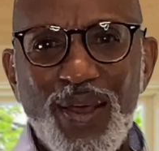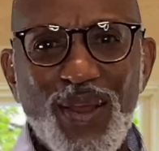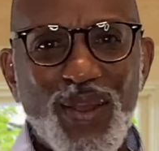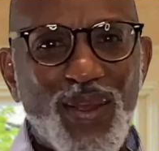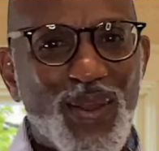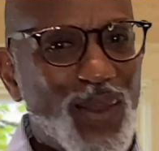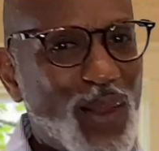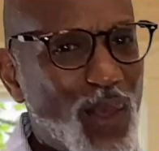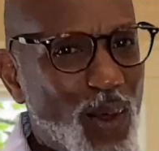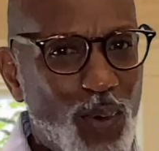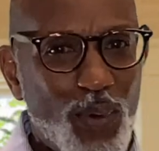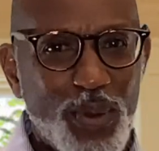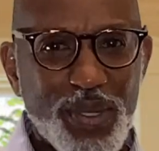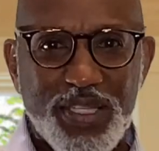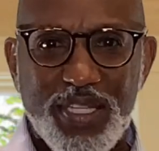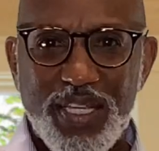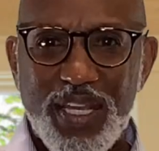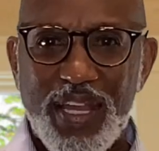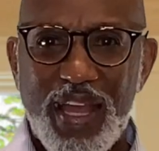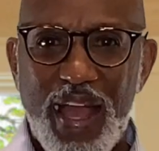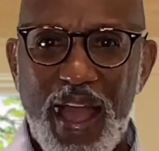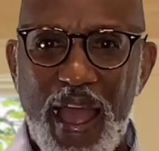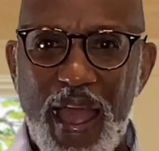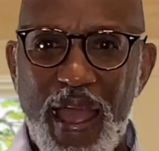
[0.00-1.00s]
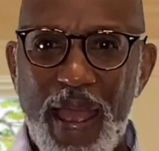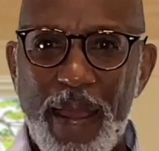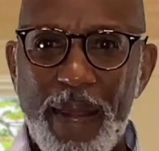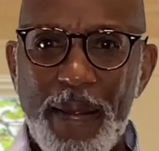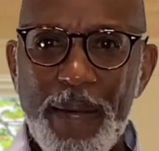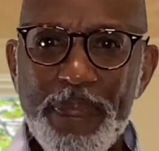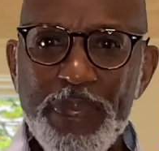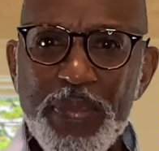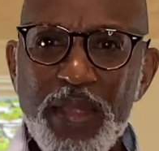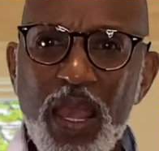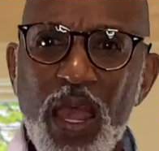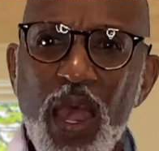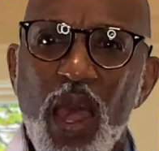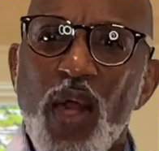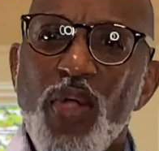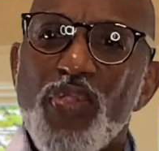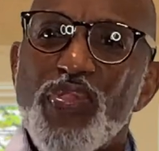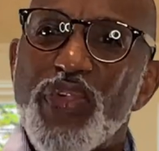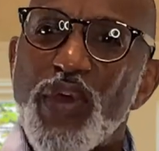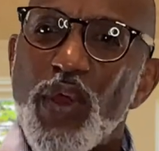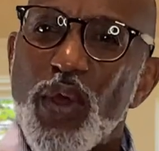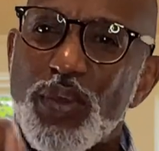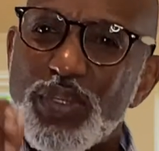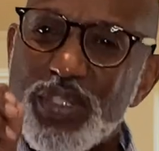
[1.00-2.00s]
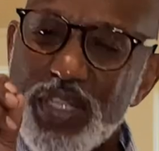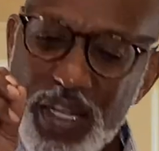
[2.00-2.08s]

Glory to God. There is